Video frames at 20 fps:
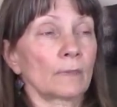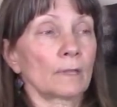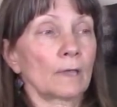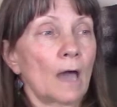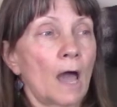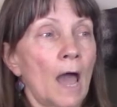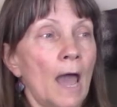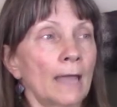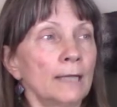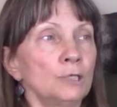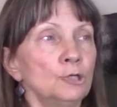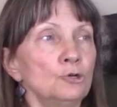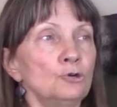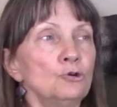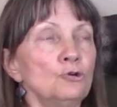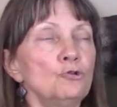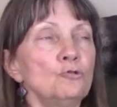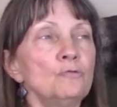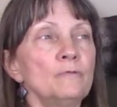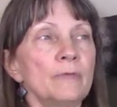I
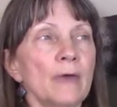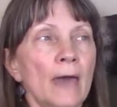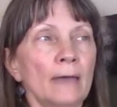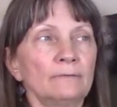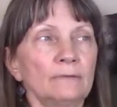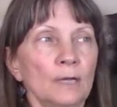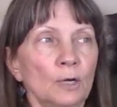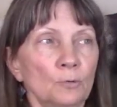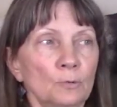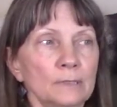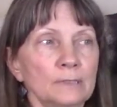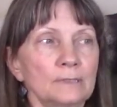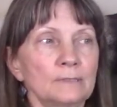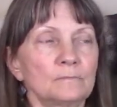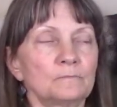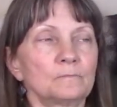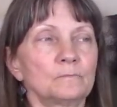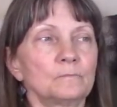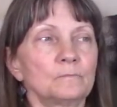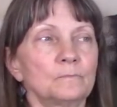knew that it
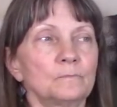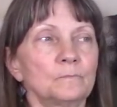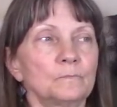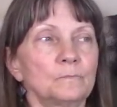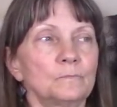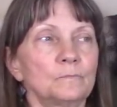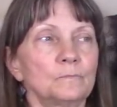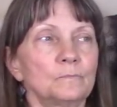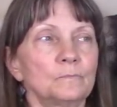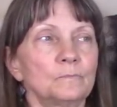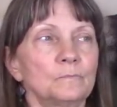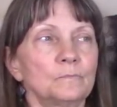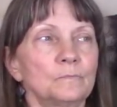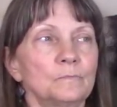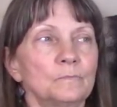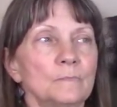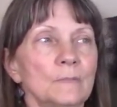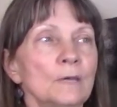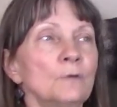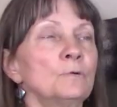was
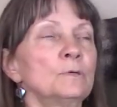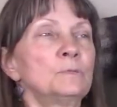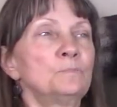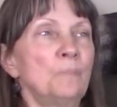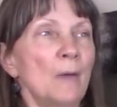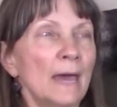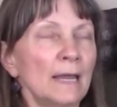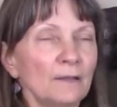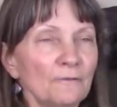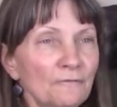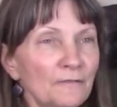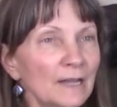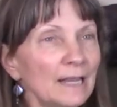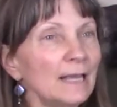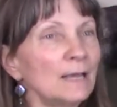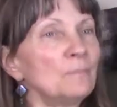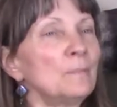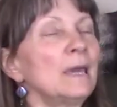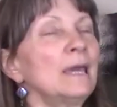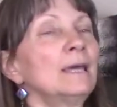
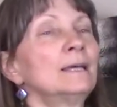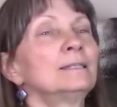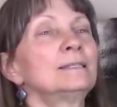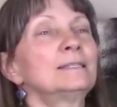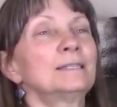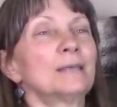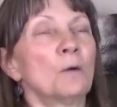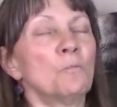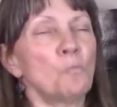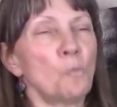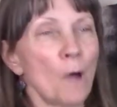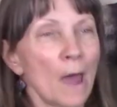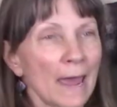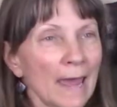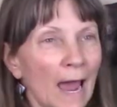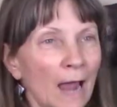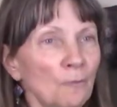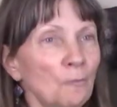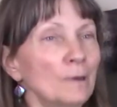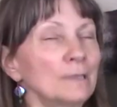benefiting me in some way.
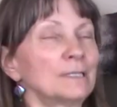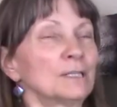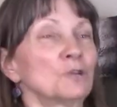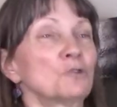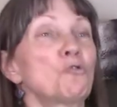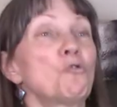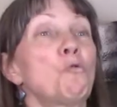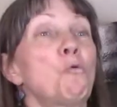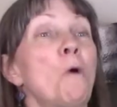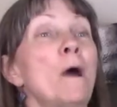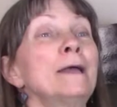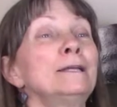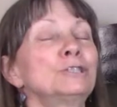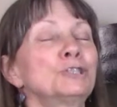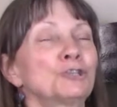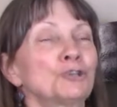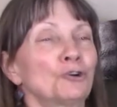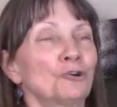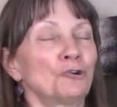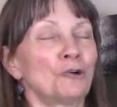I wasn't quite
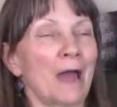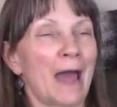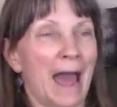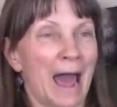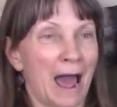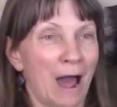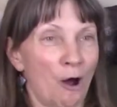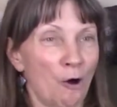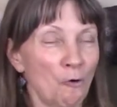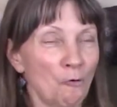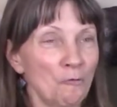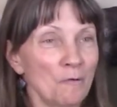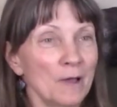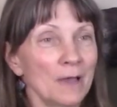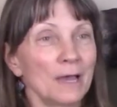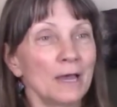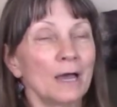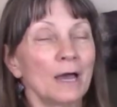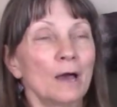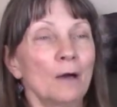sure how,
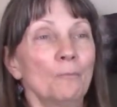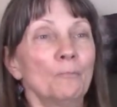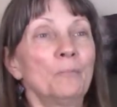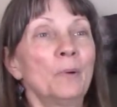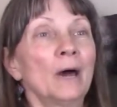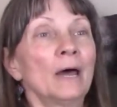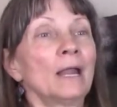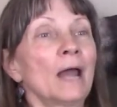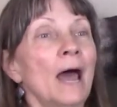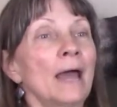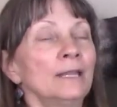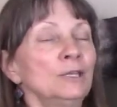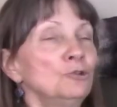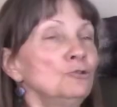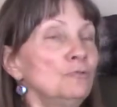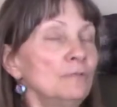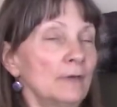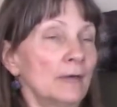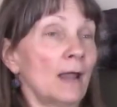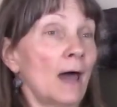but I
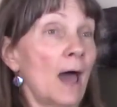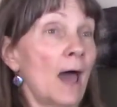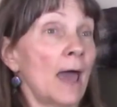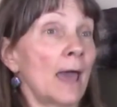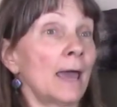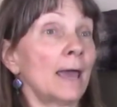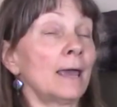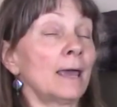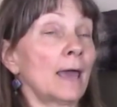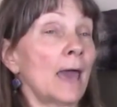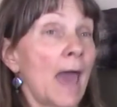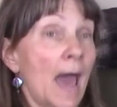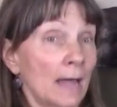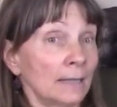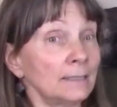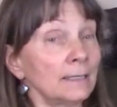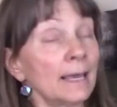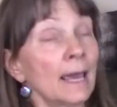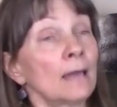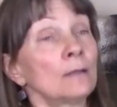knew that I
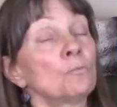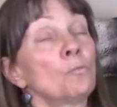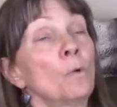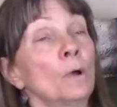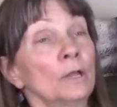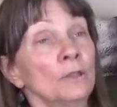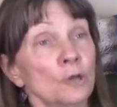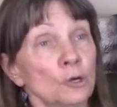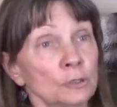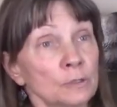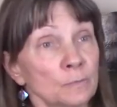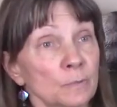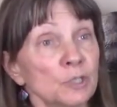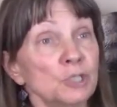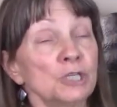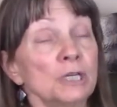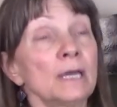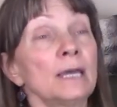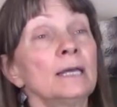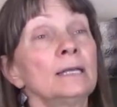had to get one of those
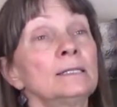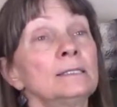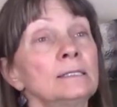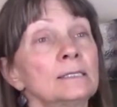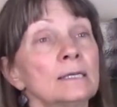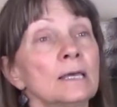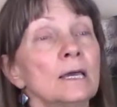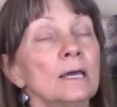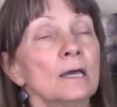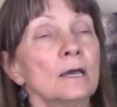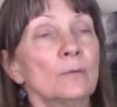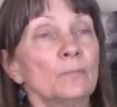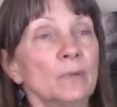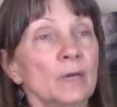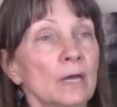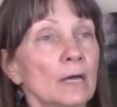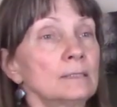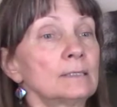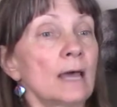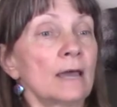machines
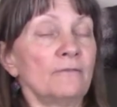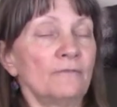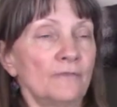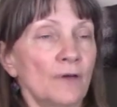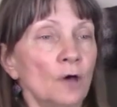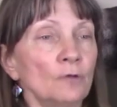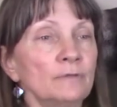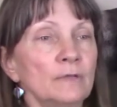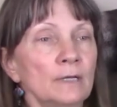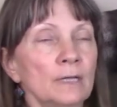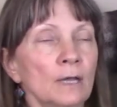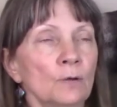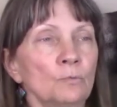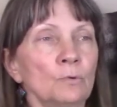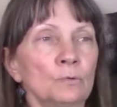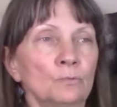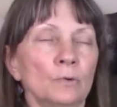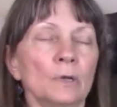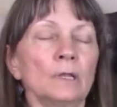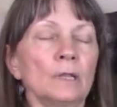because I felt that it
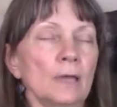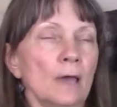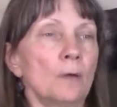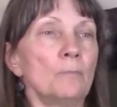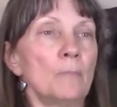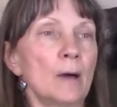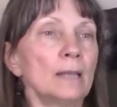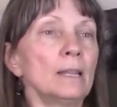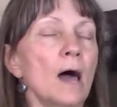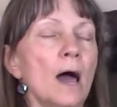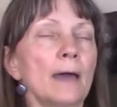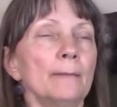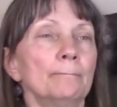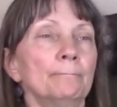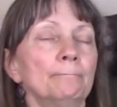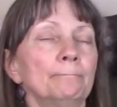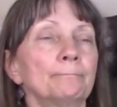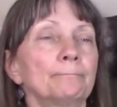would really help my Lyme.